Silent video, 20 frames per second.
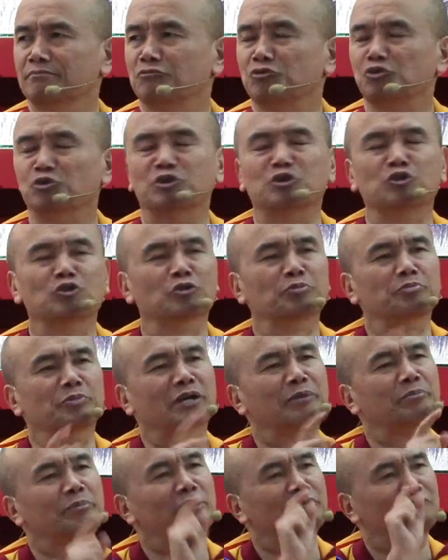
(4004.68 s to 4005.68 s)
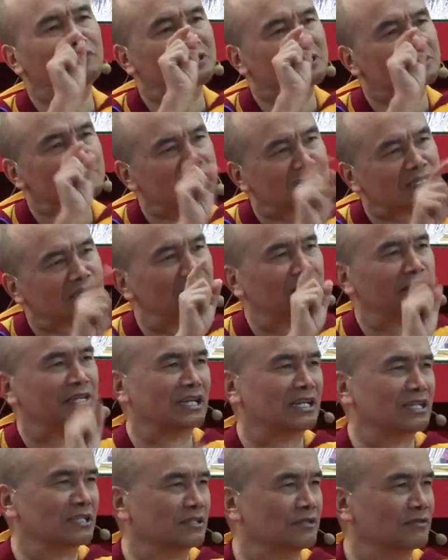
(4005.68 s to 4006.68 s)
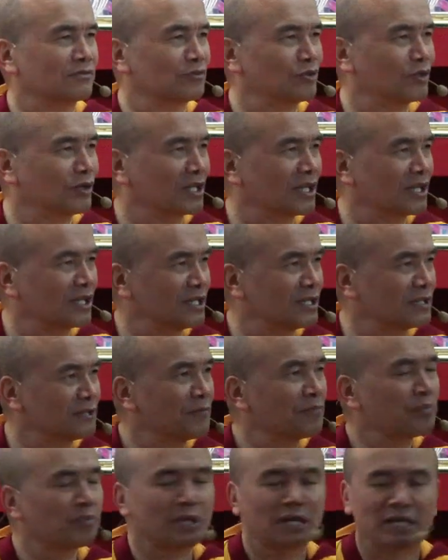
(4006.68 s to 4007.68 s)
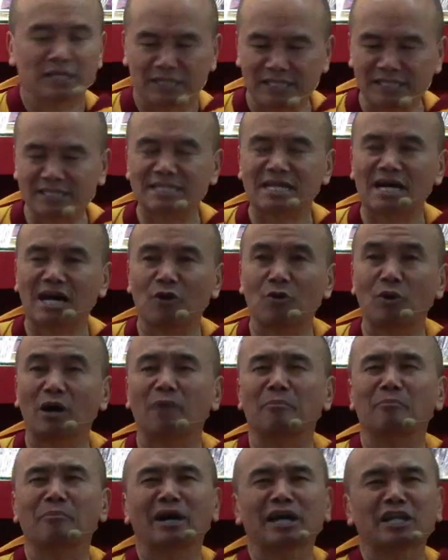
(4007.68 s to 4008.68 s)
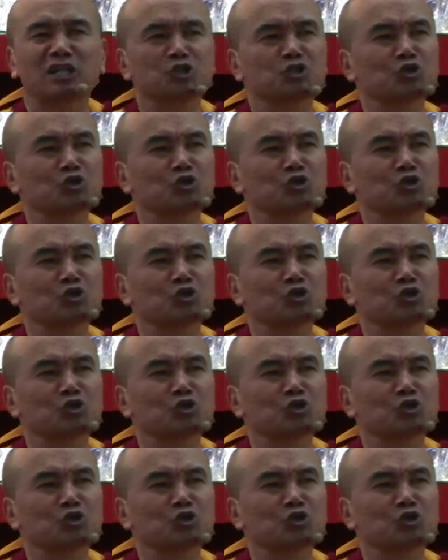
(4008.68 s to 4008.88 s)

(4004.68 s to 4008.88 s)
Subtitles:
You did not pick up even a single negative. You're getting it? This is how our mind is